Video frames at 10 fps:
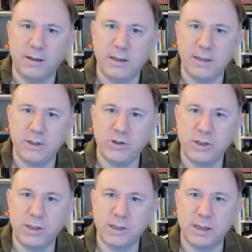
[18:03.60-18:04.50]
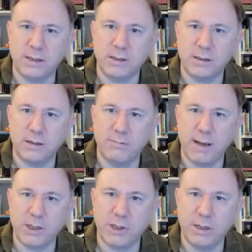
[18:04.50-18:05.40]
It literally just says the
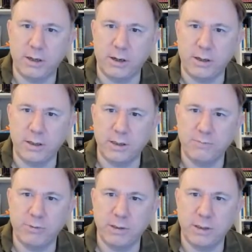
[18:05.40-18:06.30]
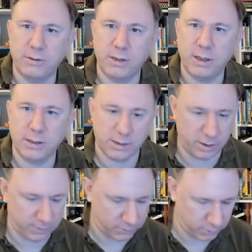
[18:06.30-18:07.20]
matching line is printed on the
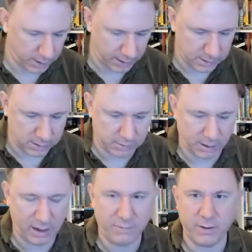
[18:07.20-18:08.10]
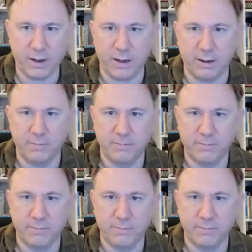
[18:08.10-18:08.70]
inside of door 8. So I have it here.